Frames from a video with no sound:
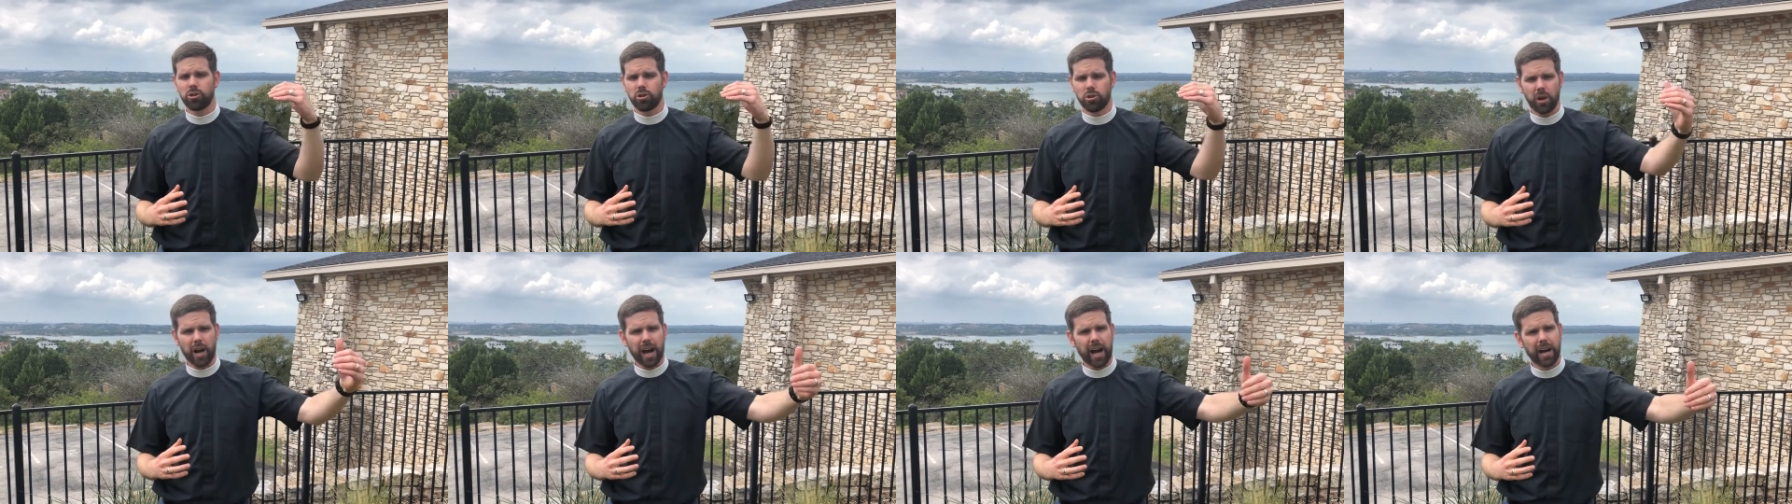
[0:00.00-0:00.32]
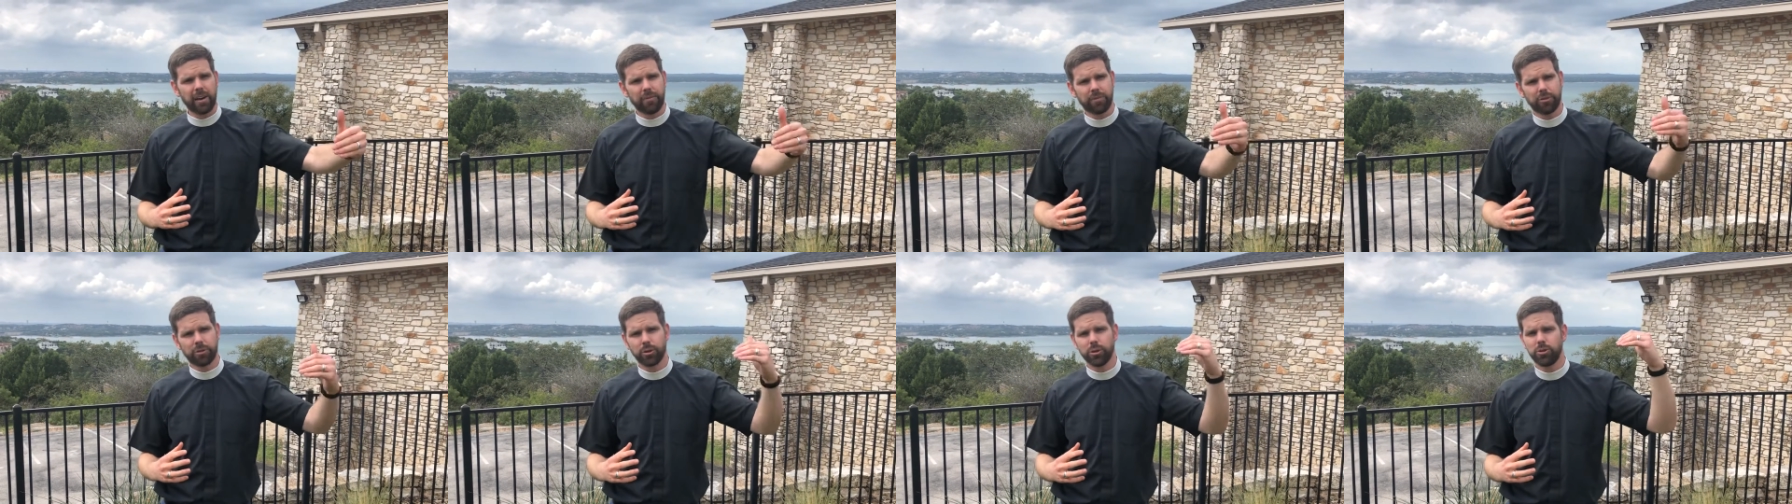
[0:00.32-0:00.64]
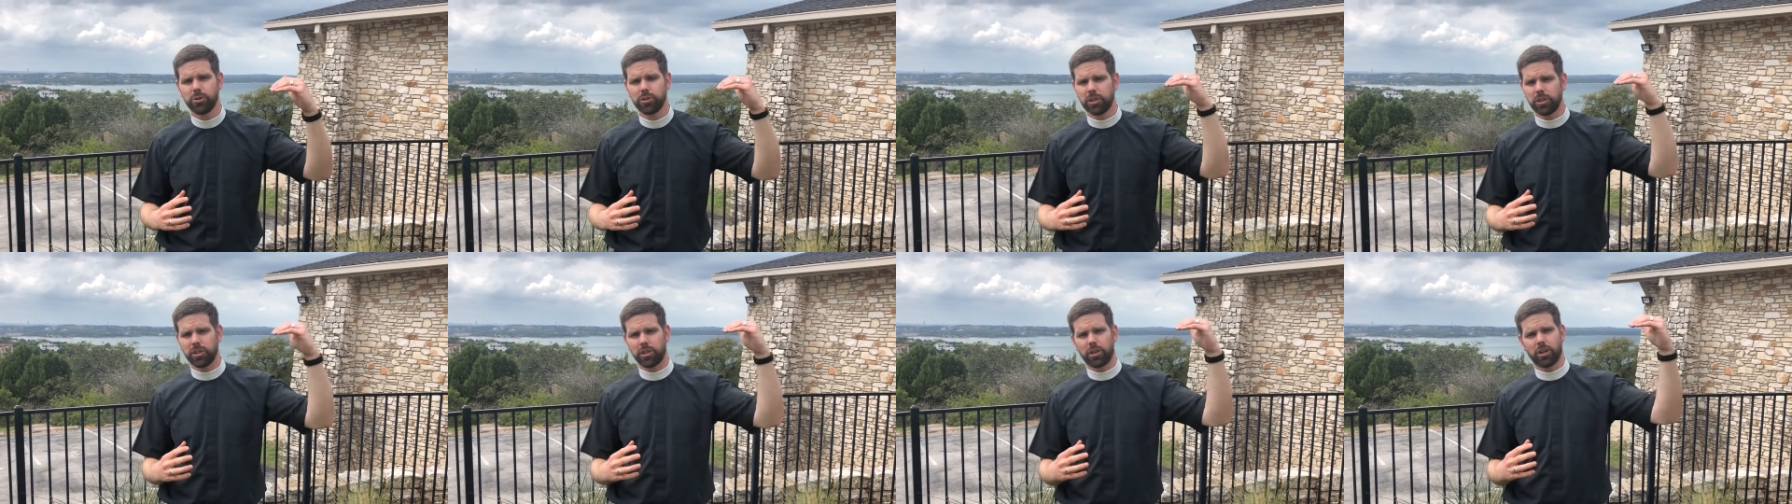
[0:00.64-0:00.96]

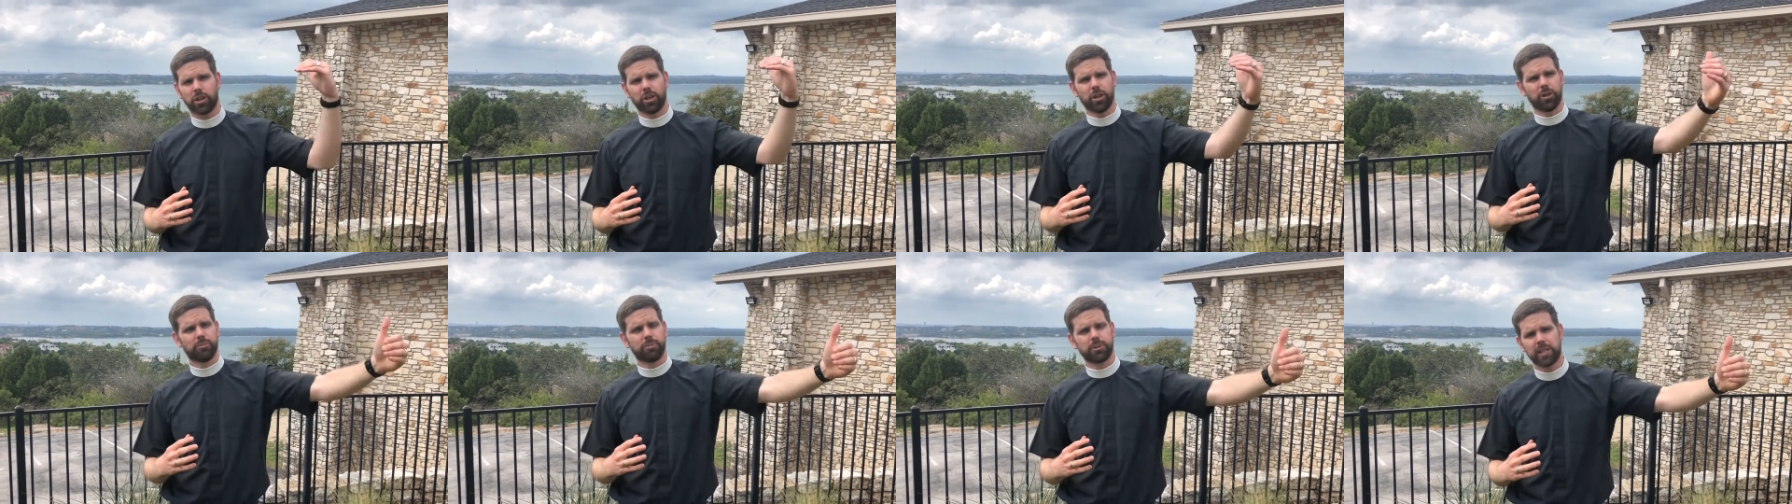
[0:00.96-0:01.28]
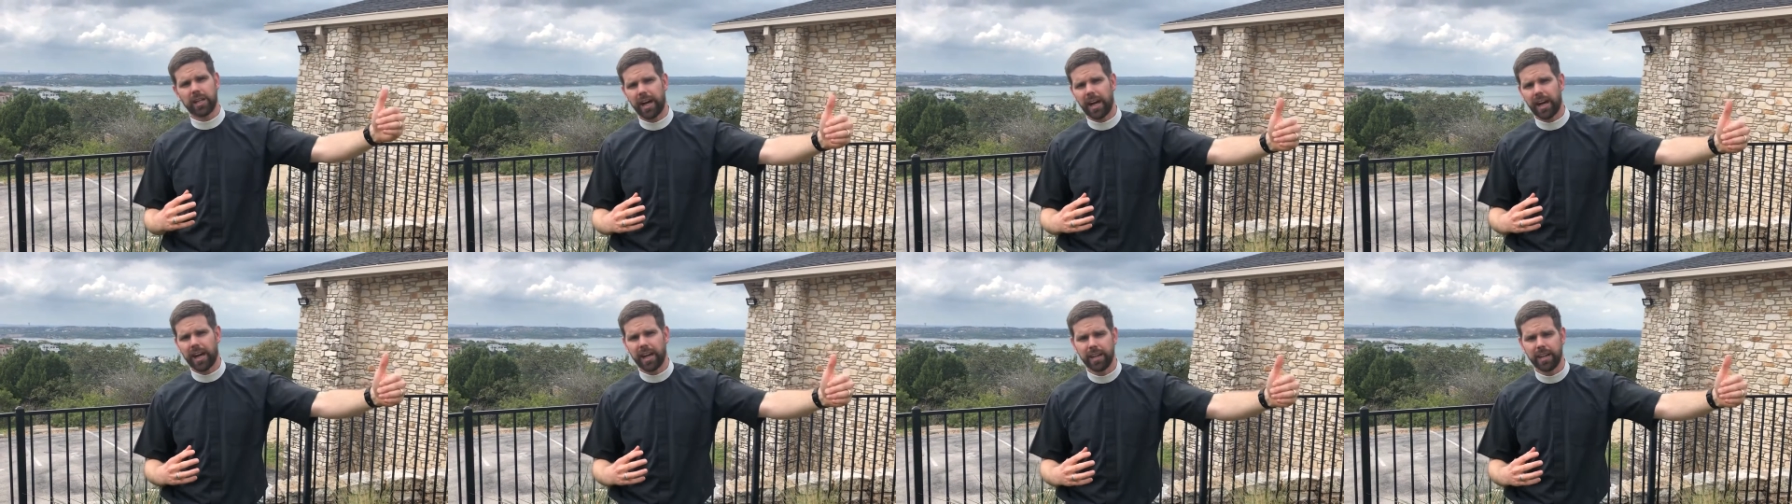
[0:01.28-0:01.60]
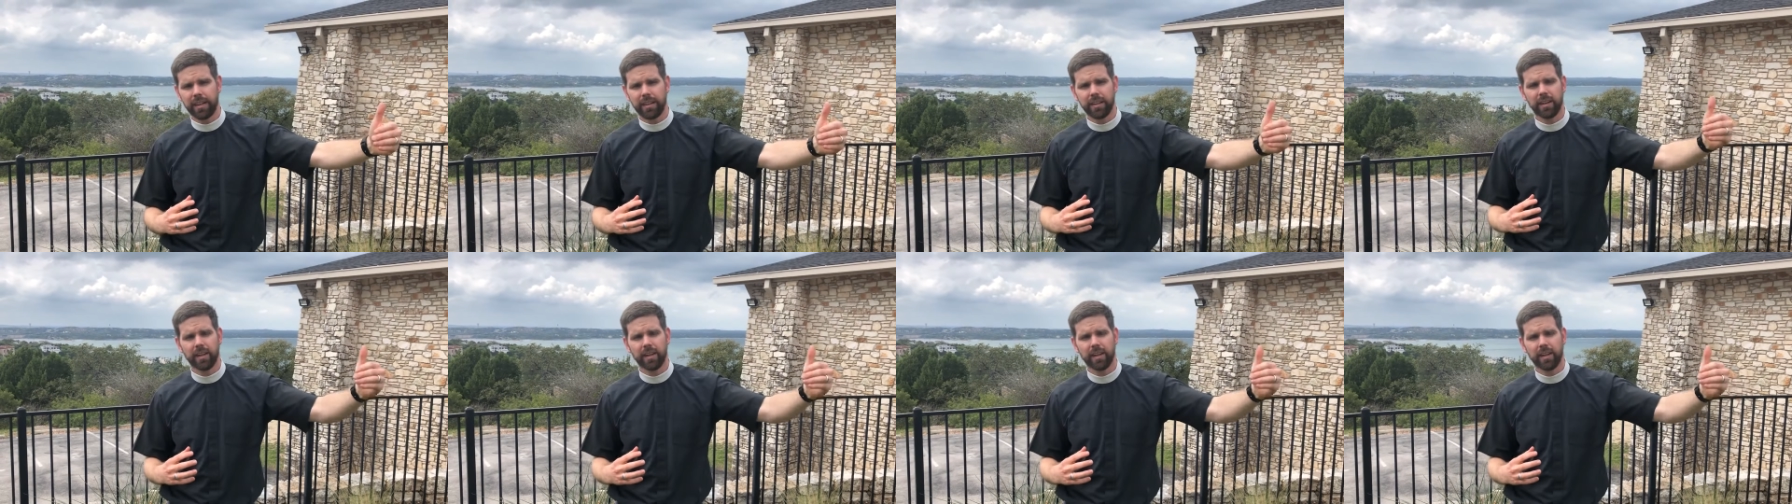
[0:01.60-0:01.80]
drive-thrus and curbside